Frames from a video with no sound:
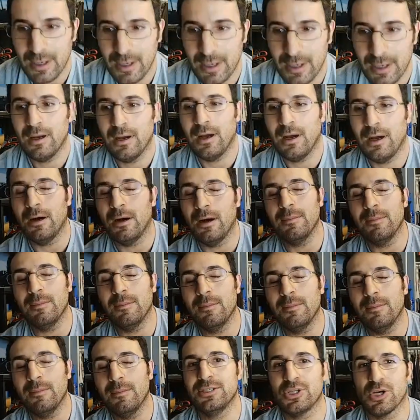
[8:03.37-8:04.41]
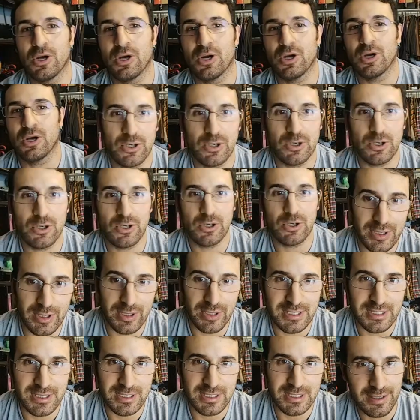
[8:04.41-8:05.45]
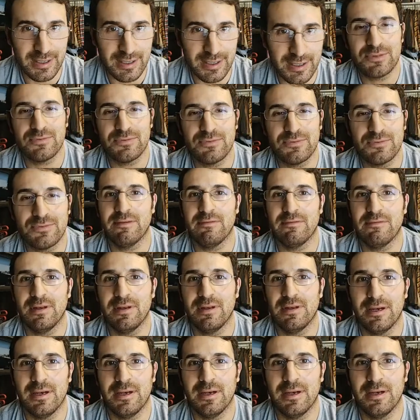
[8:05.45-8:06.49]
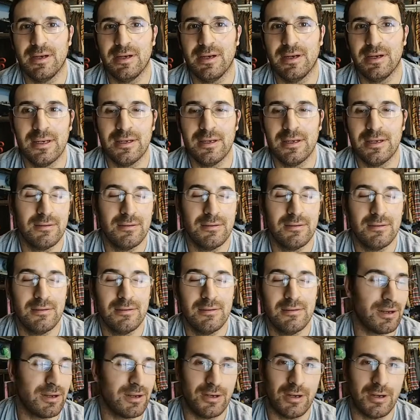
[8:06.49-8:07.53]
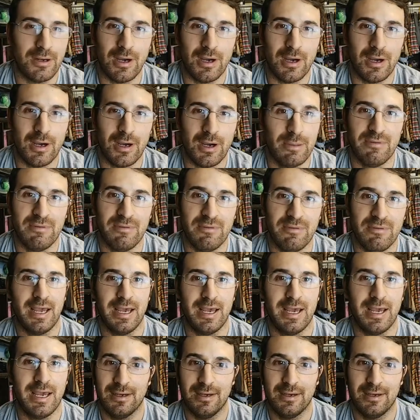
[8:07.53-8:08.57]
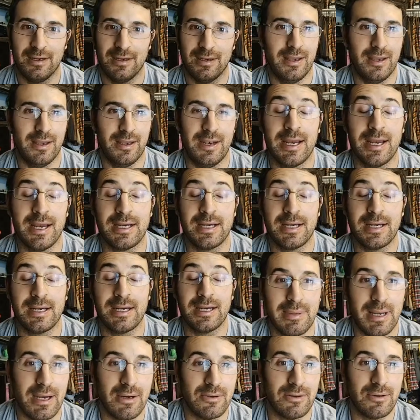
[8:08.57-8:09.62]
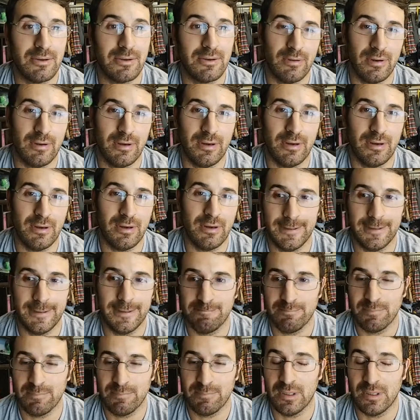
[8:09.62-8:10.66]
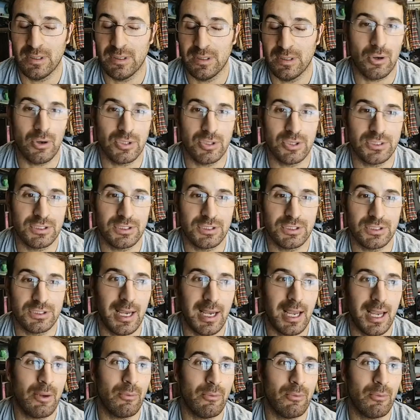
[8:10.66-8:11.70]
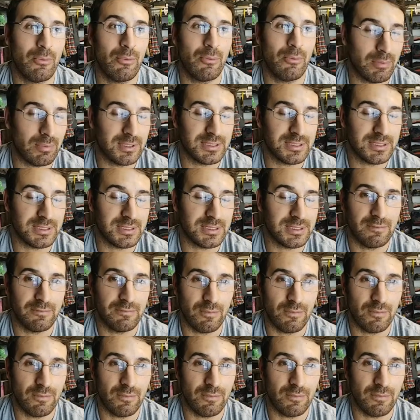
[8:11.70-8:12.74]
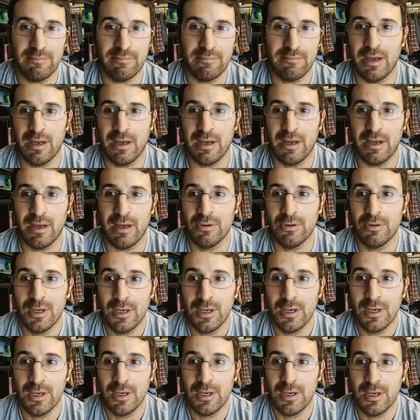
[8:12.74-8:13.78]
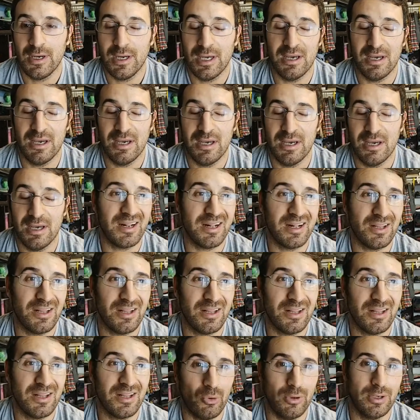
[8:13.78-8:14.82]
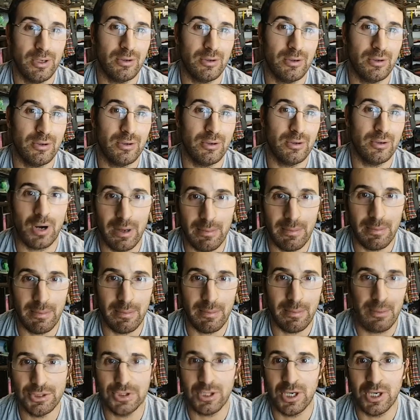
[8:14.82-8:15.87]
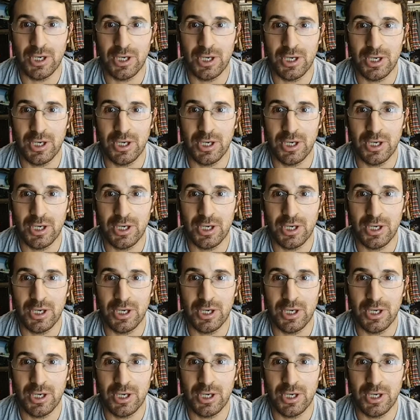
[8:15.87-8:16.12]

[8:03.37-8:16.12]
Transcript: I see Charizard Authority selling his for $7.99. I'm not going to knock him. If I had an excess amount or a large supply, I would probably sell it for market value, if not a little bit more. It's your primary job.